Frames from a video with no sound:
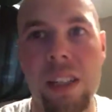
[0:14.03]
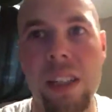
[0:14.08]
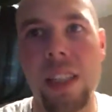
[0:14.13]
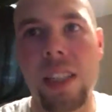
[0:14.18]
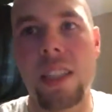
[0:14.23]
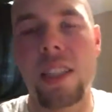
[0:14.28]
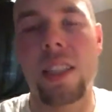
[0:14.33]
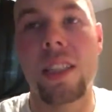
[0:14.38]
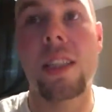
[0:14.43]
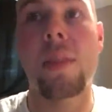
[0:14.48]

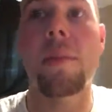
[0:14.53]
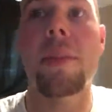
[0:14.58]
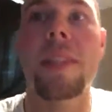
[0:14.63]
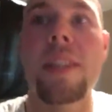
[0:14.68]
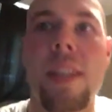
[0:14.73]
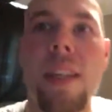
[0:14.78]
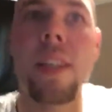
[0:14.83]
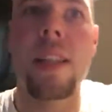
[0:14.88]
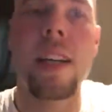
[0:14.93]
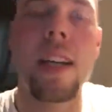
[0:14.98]
next is coming
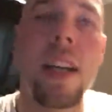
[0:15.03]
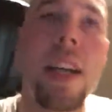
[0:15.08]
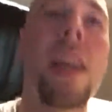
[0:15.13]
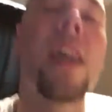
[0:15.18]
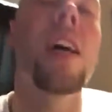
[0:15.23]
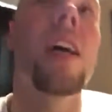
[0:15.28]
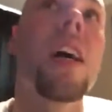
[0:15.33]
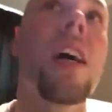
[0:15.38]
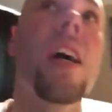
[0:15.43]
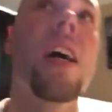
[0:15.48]
Sunday.
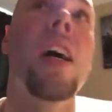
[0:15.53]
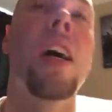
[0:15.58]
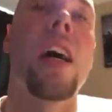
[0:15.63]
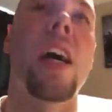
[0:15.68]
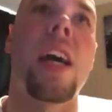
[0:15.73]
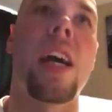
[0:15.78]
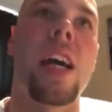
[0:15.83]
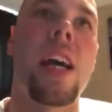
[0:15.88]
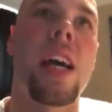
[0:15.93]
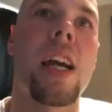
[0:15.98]

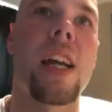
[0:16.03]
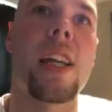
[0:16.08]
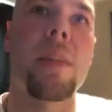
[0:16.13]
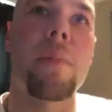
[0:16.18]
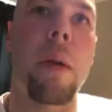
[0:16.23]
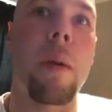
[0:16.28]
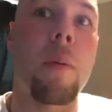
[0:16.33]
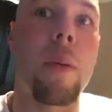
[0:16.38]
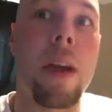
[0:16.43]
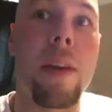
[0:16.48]
And
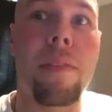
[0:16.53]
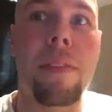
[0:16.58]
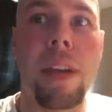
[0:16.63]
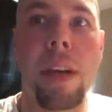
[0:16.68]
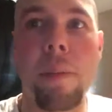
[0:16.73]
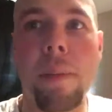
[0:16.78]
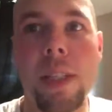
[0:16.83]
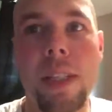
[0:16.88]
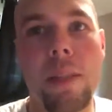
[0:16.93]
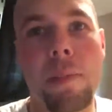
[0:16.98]
my wife
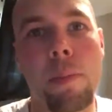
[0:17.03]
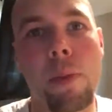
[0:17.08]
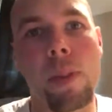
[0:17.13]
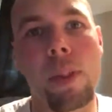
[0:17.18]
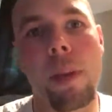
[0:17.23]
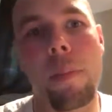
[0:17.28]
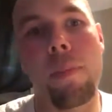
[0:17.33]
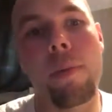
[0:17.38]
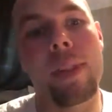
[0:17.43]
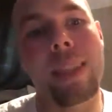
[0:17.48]
got me some
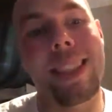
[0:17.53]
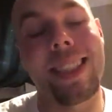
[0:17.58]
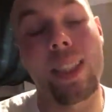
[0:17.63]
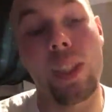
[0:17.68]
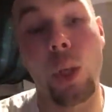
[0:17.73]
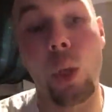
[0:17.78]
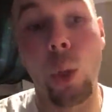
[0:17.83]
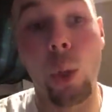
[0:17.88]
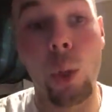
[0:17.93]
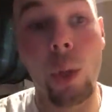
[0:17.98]
birthday presents
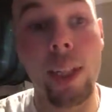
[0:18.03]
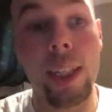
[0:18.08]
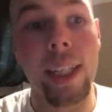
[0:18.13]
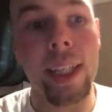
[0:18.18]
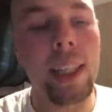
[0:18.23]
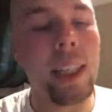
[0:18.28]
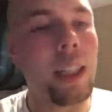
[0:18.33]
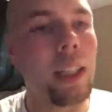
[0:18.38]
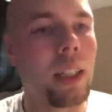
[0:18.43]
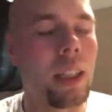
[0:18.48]

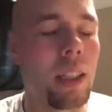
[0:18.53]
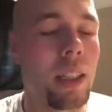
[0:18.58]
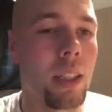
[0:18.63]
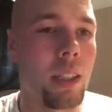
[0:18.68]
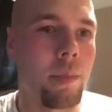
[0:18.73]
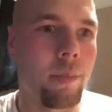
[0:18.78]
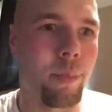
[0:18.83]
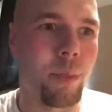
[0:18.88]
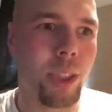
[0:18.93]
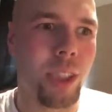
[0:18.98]
early,
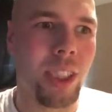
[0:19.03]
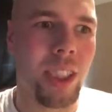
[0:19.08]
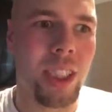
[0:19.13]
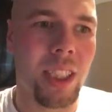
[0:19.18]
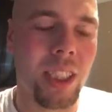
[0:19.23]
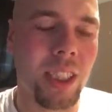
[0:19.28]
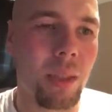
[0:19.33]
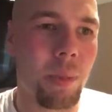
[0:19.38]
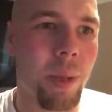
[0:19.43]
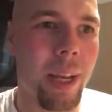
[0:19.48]
um, just
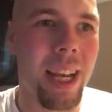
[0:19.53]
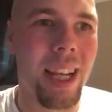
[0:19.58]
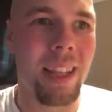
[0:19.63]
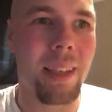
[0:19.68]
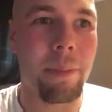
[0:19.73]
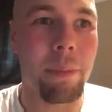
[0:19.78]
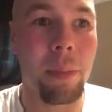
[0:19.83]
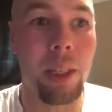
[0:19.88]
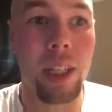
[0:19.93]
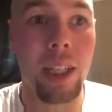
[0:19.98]
because we had
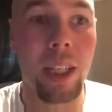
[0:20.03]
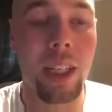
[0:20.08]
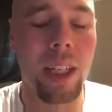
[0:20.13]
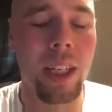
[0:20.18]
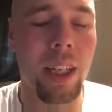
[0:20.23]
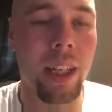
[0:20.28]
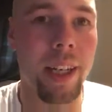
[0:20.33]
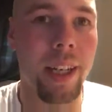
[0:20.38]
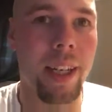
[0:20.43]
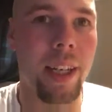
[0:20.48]
the
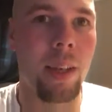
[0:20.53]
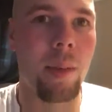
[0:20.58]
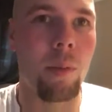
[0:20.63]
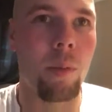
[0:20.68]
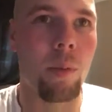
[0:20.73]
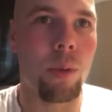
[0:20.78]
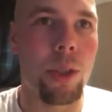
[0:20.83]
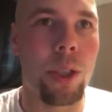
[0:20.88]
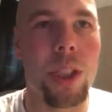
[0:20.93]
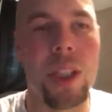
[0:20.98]
money and
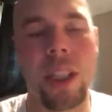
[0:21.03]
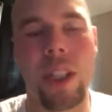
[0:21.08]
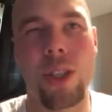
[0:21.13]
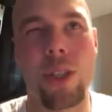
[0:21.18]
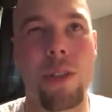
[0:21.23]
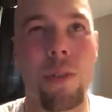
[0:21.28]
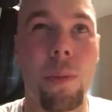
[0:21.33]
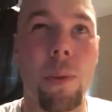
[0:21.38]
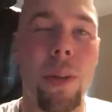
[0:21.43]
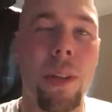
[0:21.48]
she's not
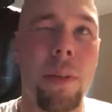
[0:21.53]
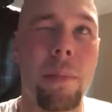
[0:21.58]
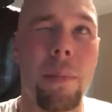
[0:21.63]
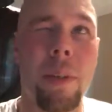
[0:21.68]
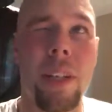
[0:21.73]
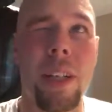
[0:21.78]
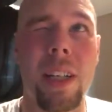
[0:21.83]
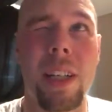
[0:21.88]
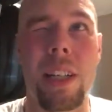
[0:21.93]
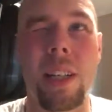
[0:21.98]
sure if we'll have the
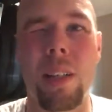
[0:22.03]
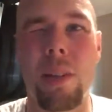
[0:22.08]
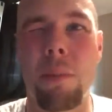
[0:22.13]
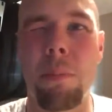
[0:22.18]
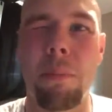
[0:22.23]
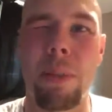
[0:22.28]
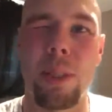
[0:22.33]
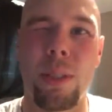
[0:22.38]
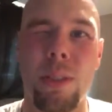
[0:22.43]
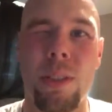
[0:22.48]
money, you know,
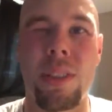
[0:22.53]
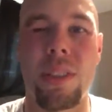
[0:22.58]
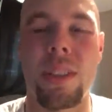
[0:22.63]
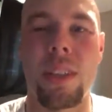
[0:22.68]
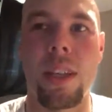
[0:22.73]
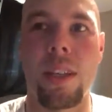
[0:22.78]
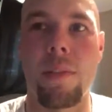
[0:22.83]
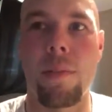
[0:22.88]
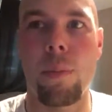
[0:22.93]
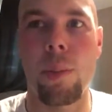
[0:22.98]
bills and
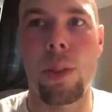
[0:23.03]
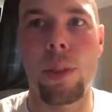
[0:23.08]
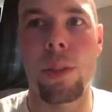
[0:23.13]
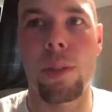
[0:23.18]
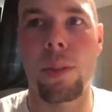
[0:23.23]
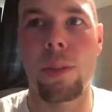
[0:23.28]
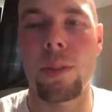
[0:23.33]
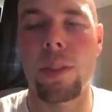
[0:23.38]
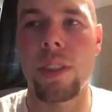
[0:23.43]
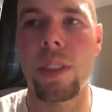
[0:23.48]
stuff. We're
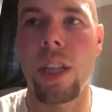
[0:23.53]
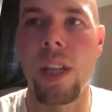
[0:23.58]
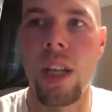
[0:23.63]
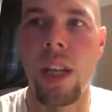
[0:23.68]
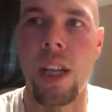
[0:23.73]
adults.